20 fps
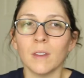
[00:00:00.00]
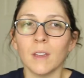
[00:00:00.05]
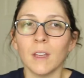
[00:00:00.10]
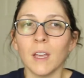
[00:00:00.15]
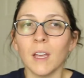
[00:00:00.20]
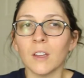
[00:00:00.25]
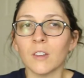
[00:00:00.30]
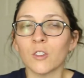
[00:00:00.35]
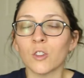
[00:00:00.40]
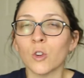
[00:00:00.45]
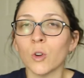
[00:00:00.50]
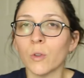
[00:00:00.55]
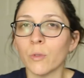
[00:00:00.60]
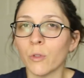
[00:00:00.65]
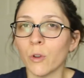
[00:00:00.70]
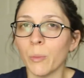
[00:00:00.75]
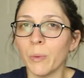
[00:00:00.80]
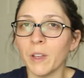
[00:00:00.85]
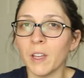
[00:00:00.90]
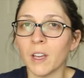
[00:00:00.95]
it's good
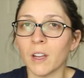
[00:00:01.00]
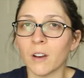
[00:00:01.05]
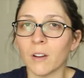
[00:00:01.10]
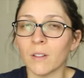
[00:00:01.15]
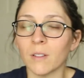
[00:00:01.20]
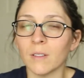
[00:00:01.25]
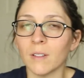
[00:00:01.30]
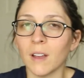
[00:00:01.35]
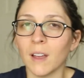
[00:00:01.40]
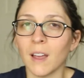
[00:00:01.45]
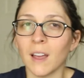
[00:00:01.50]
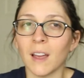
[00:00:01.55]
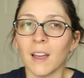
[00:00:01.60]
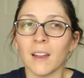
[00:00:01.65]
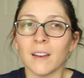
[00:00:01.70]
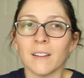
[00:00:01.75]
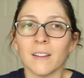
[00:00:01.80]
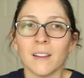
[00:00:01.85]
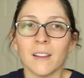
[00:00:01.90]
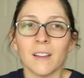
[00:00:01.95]
for a beginner,
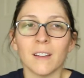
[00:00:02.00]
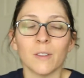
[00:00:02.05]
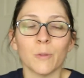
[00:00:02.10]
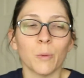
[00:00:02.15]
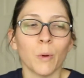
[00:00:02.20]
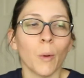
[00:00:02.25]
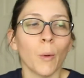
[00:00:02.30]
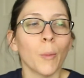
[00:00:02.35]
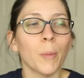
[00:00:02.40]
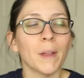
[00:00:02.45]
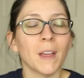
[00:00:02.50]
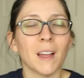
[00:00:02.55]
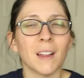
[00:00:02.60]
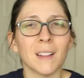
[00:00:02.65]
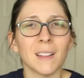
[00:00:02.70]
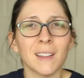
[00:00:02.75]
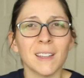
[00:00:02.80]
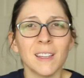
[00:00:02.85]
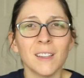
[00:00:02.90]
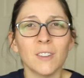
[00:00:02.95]
and it's probably
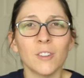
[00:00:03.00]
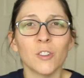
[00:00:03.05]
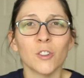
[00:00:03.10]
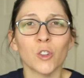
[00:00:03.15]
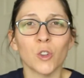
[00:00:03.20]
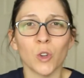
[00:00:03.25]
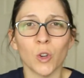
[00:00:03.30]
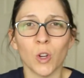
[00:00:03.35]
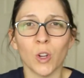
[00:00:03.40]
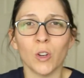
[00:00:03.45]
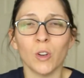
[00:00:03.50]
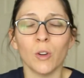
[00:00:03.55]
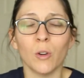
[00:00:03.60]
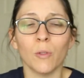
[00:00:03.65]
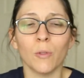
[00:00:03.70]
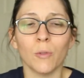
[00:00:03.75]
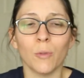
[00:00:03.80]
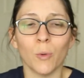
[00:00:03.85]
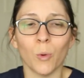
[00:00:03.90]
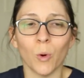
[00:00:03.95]
at least good
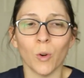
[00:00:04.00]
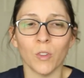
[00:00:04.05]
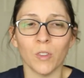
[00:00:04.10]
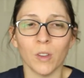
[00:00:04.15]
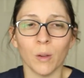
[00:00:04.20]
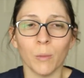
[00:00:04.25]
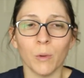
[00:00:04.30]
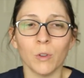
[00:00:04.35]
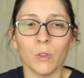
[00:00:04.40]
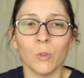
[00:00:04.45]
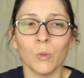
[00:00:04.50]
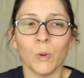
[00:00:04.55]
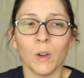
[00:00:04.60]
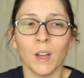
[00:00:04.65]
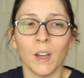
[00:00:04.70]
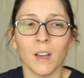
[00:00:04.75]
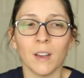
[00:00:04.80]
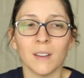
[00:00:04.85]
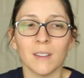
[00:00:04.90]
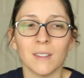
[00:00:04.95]
for someone who
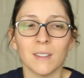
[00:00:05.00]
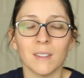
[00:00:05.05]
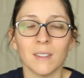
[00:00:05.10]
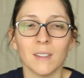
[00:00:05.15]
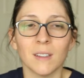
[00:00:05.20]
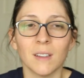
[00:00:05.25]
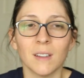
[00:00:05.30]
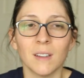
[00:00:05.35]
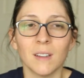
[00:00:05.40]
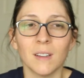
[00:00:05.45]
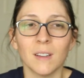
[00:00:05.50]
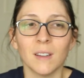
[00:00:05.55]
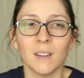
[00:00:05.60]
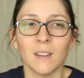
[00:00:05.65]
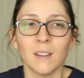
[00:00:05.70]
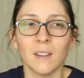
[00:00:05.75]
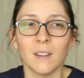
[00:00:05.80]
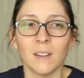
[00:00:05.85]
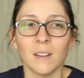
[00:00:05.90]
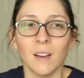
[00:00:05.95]
has
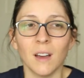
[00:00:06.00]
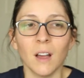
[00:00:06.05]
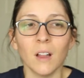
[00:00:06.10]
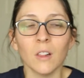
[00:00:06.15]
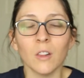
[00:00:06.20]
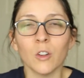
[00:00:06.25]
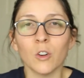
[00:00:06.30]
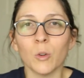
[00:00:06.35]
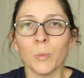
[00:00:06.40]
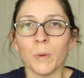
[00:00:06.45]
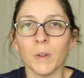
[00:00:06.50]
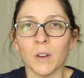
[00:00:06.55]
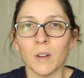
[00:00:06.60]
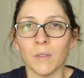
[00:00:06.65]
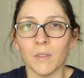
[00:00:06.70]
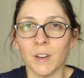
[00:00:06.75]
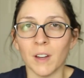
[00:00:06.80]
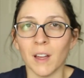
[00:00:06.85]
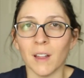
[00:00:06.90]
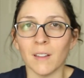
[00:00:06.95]
a little bit
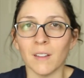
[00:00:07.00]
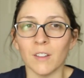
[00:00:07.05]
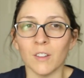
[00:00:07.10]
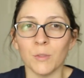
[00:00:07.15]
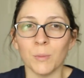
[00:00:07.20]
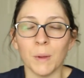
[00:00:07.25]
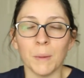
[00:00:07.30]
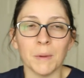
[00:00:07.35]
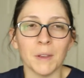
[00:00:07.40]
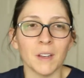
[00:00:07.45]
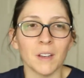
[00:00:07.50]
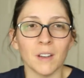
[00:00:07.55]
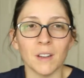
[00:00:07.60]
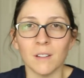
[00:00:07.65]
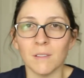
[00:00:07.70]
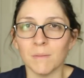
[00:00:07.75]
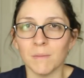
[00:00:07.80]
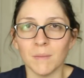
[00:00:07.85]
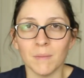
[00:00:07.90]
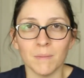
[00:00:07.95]
of knowledge, maybe an
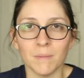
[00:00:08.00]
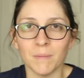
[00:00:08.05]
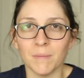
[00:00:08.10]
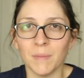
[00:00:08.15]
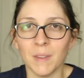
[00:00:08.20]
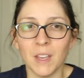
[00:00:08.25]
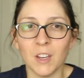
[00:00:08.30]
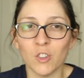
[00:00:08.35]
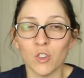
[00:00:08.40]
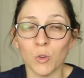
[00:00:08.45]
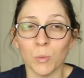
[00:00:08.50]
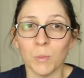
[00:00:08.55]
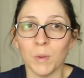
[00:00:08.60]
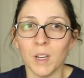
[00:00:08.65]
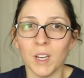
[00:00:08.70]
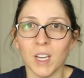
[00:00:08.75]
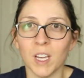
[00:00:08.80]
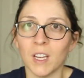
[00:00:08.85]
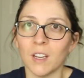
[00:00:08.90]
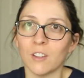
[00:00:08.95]

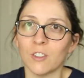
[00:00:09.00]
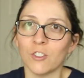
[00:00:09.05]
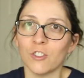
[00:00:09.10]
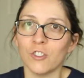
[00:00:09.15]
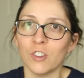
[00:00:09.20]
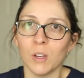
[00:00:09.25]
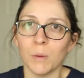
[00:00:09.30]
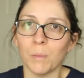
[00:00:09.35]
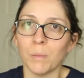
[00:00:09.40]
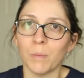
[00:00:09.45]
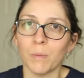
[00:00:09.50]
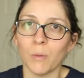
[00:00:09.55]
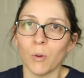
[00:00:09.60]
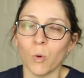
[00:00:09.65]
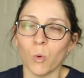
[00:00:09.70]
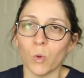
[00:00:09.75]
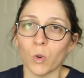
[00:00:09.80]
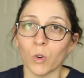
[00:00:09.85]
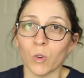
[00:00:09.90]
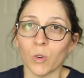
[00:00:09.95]
intermediate sheep
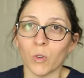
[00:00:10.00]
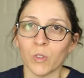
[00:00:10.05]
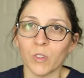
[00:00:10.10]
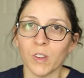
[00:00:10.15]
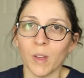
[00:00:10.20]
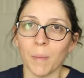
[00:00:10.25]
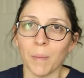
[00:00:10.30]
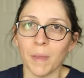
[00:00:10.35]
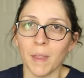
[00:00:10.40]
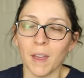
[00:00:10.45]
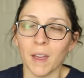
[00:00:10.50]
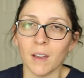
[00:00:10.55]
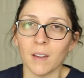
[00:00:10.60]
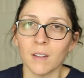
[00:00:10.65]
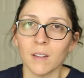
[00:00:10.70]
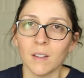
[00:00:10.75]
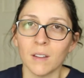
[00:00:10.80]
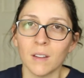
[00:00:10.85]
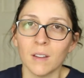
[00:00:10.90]
owner or something.